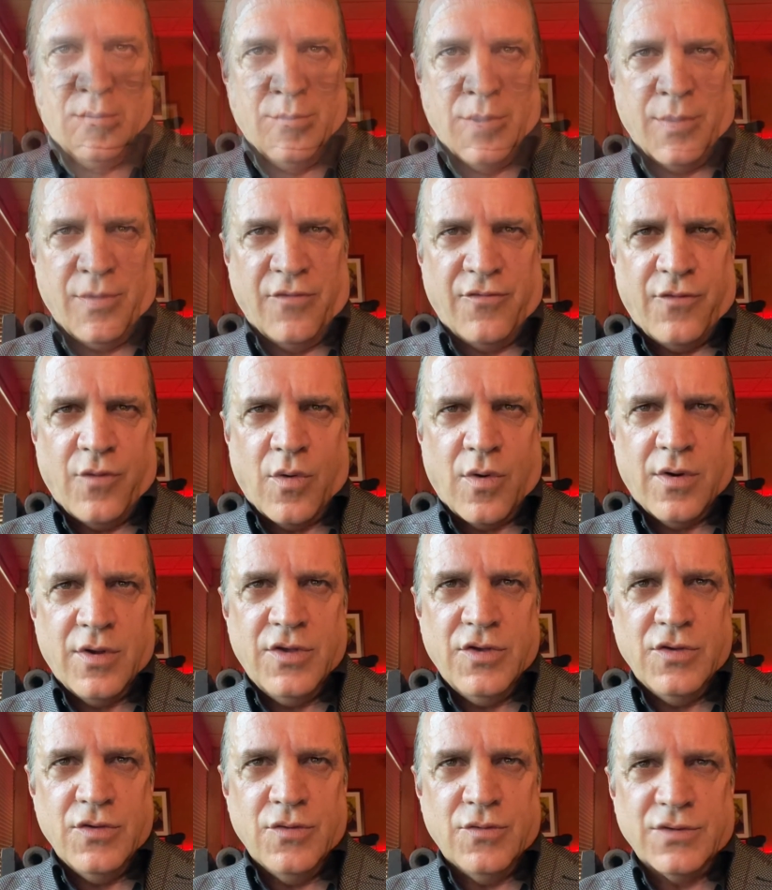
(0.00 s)
But before
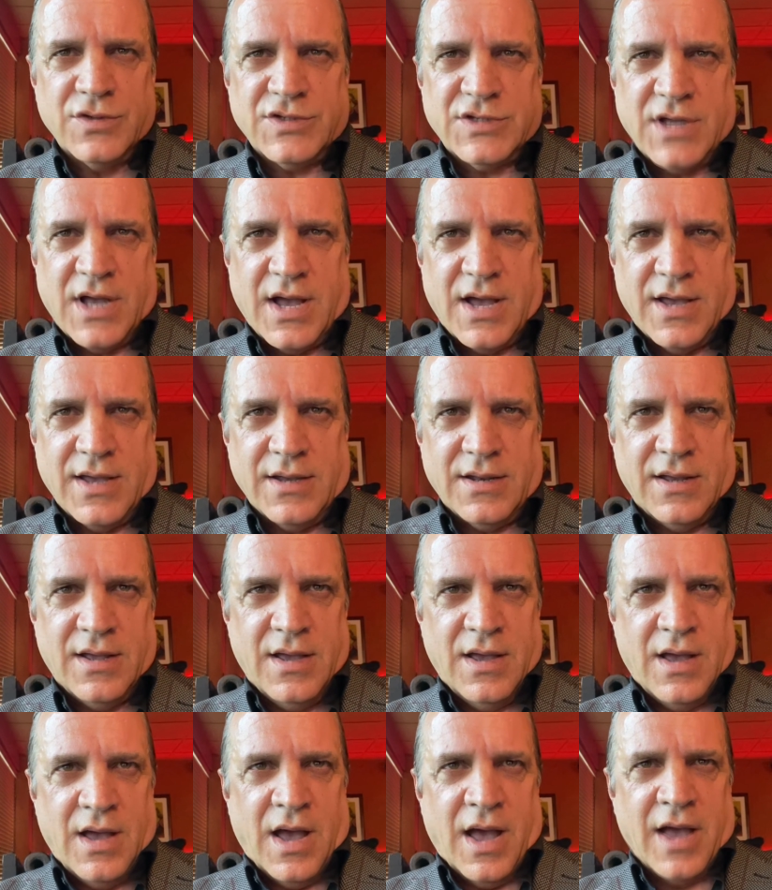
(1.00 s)
you resign,
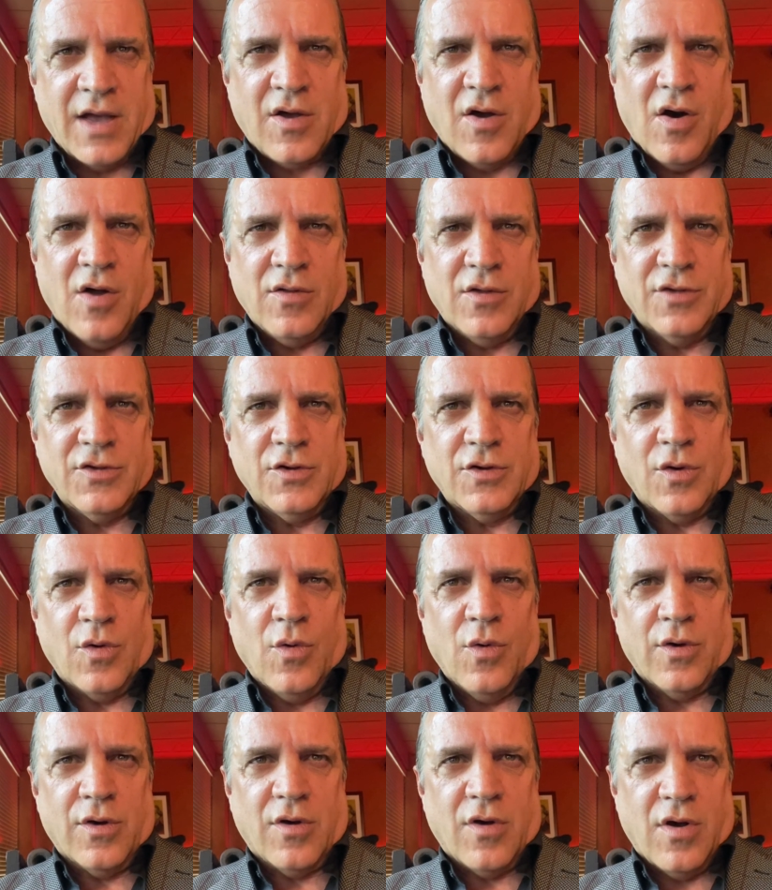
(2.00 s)
I call on you to
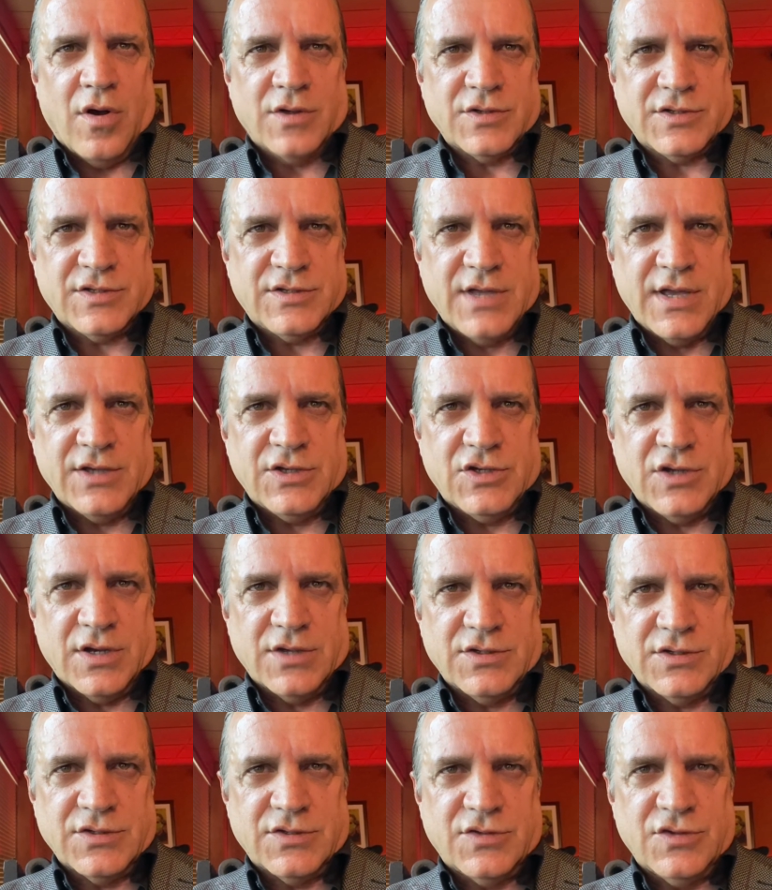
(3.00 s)
order all state
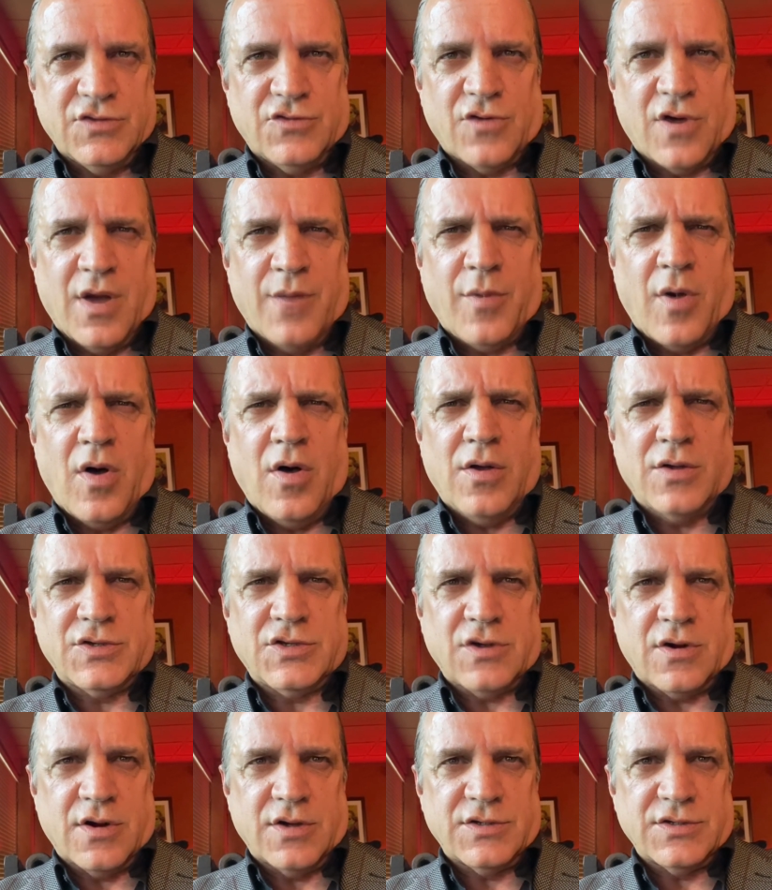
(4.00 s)
judges to drop all
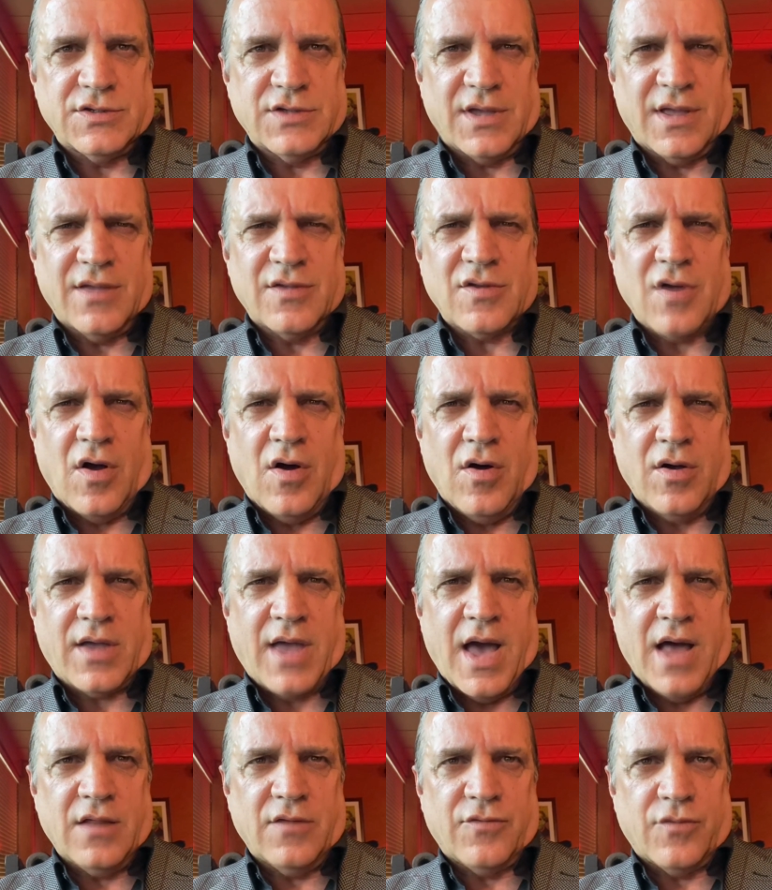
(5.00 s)
charges against all
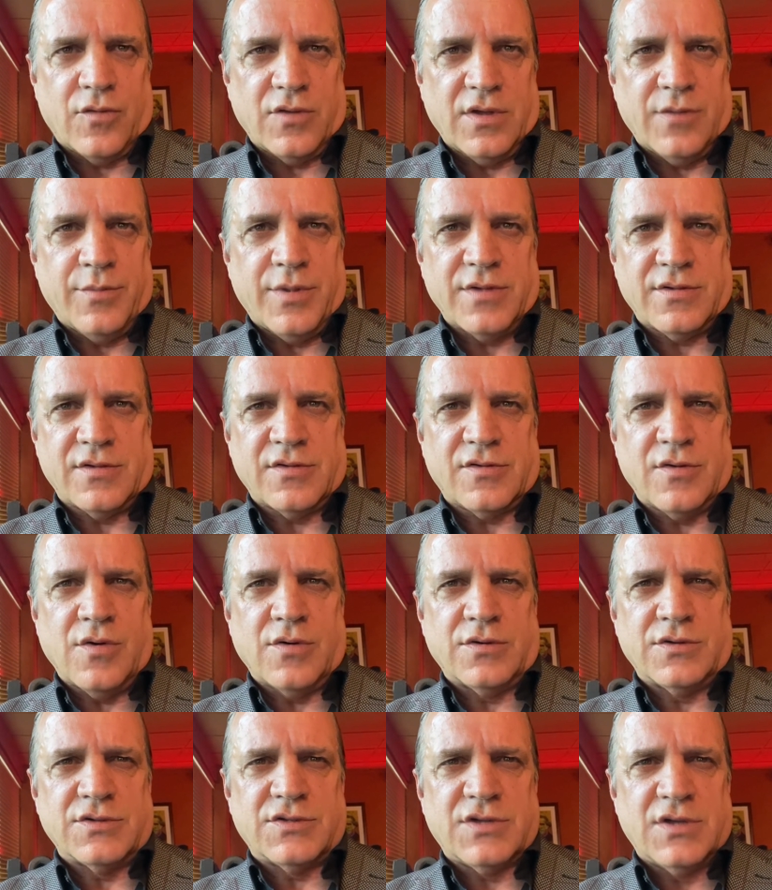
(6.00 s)
California business
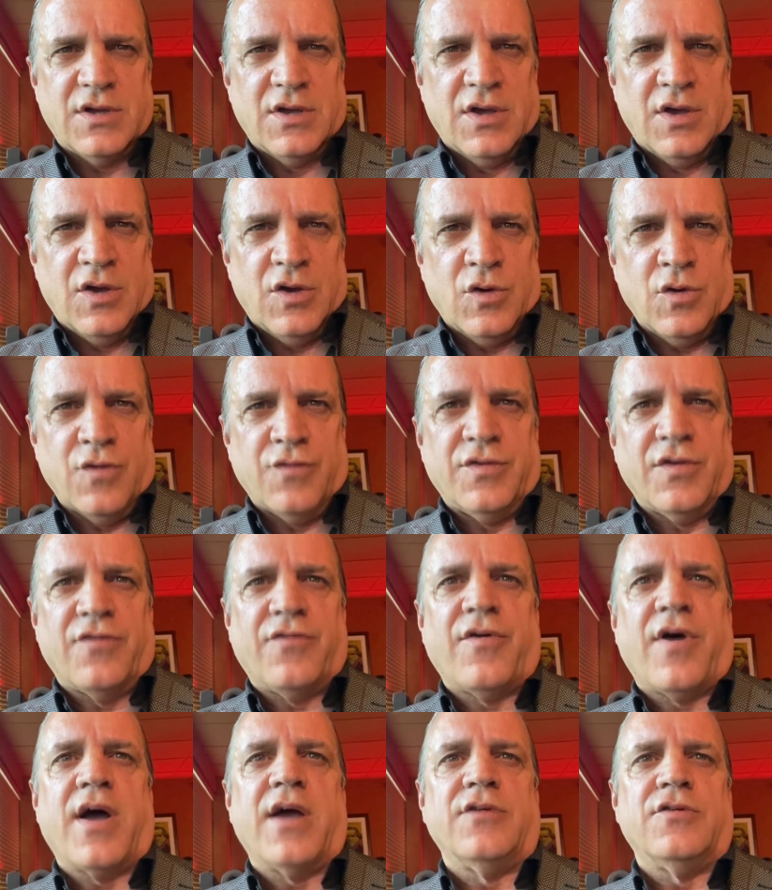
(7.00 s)
owners who have
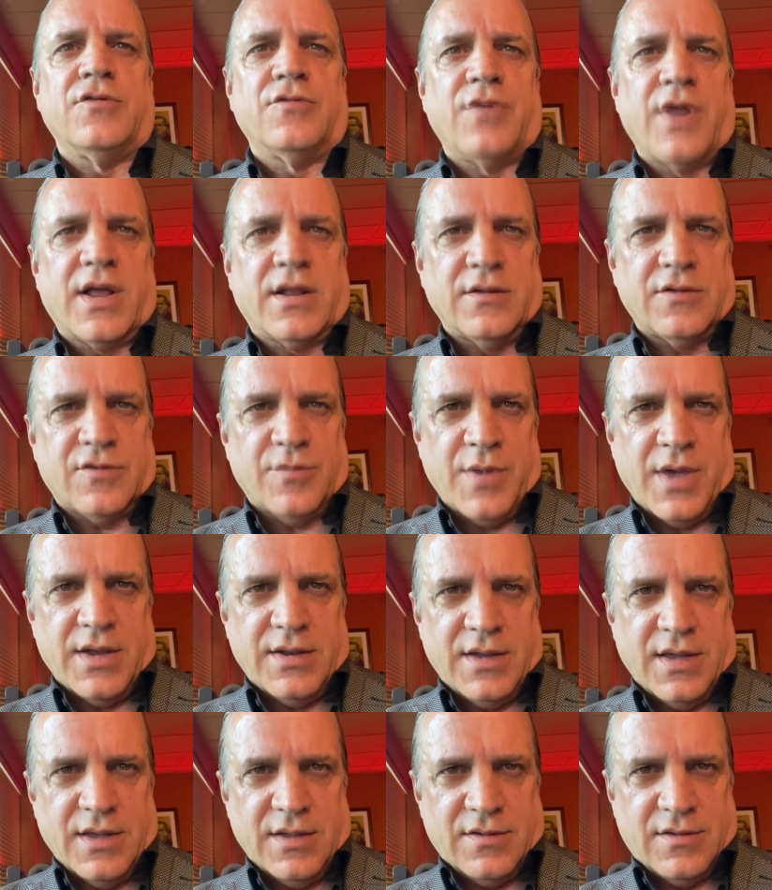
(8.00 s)
defied your reckless
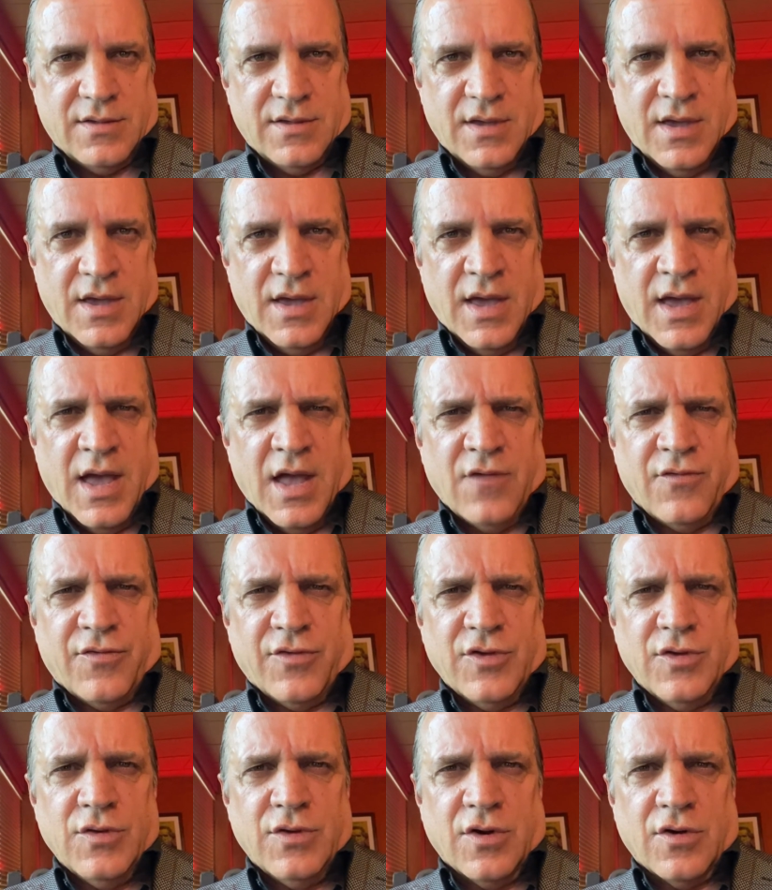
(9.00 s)
mandates, and
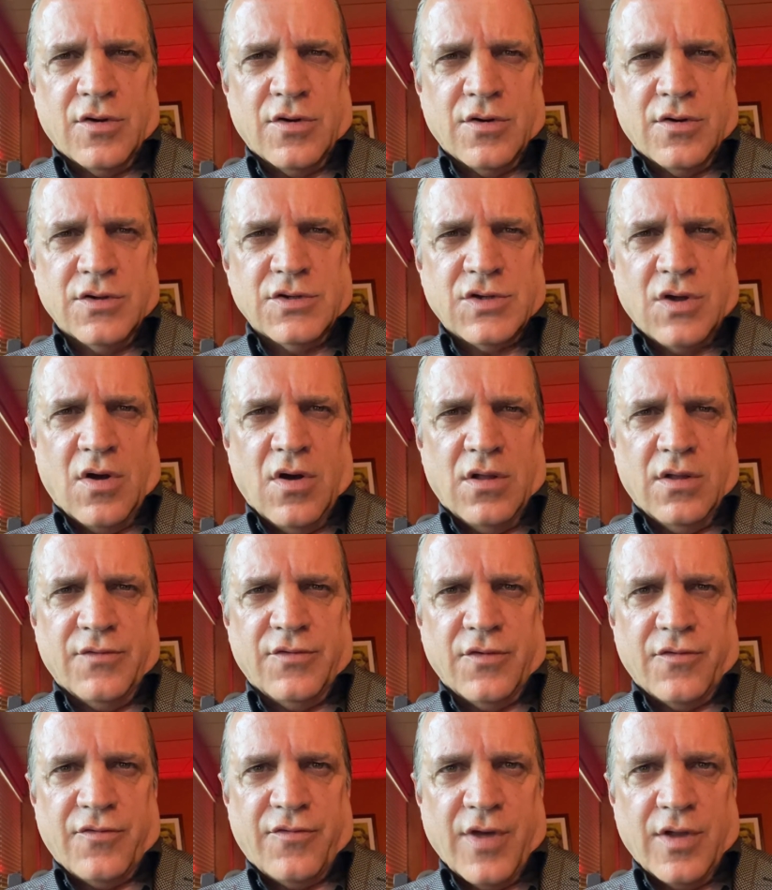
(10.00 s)
for you to urge all of
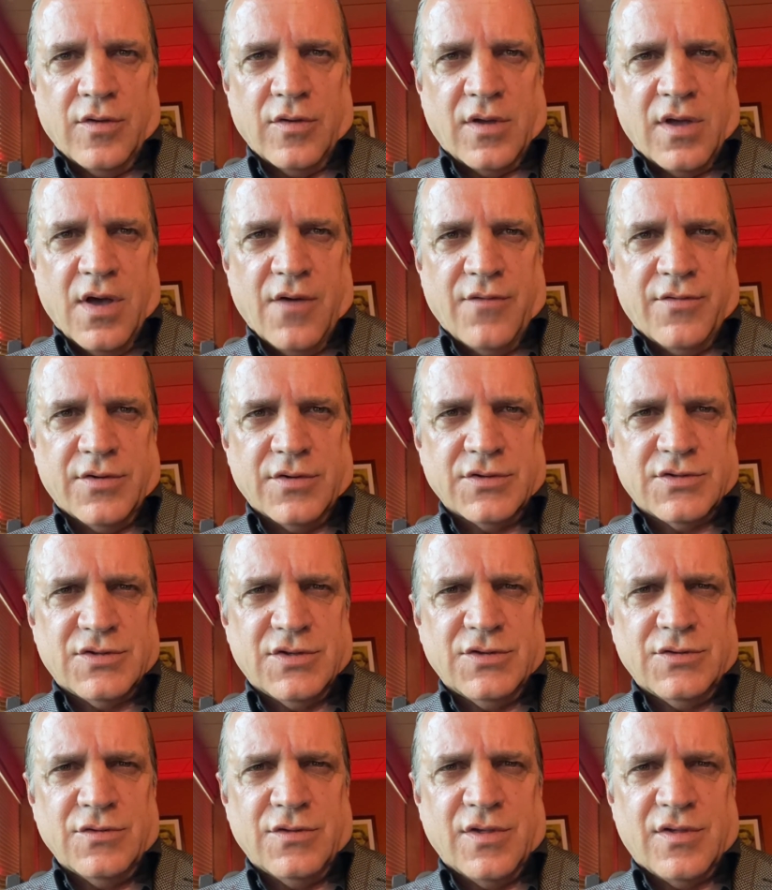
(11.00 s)
your fellow governors to
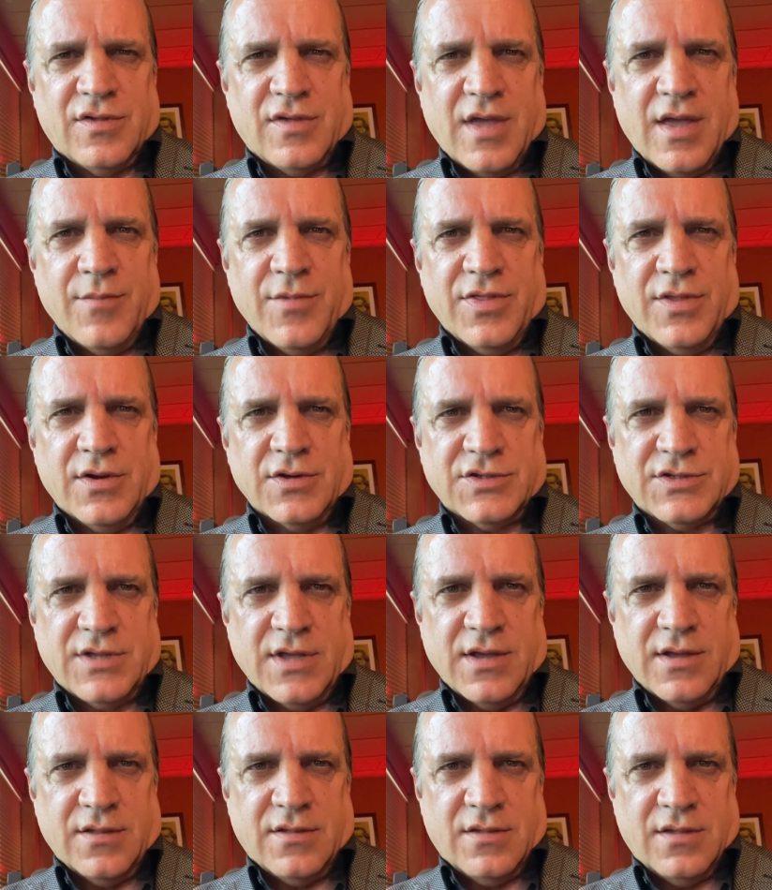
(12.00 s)
do the same in their
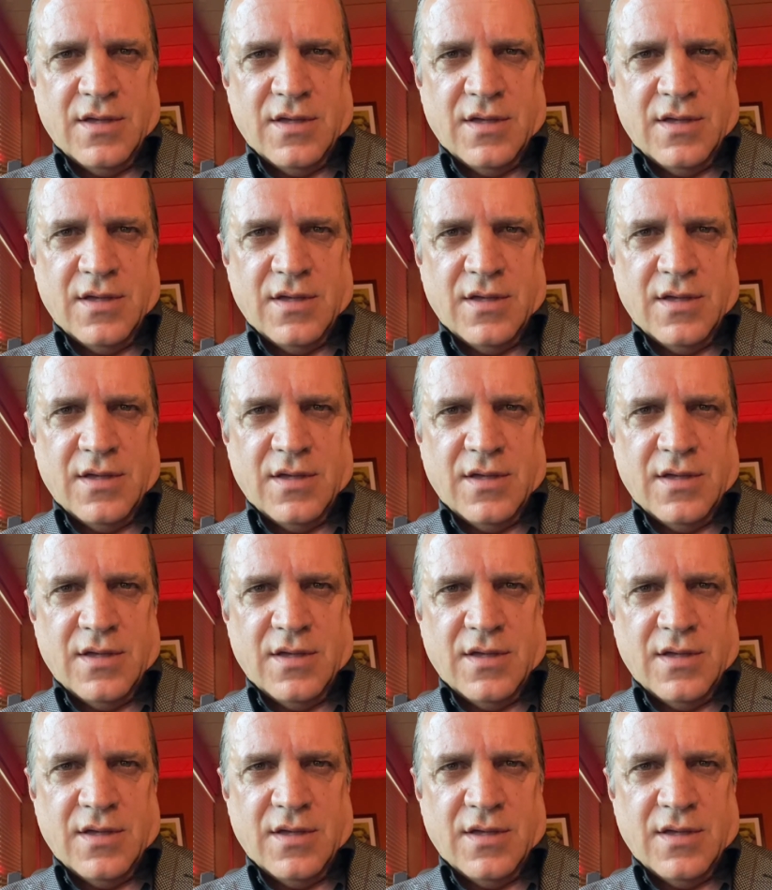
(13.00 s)
states,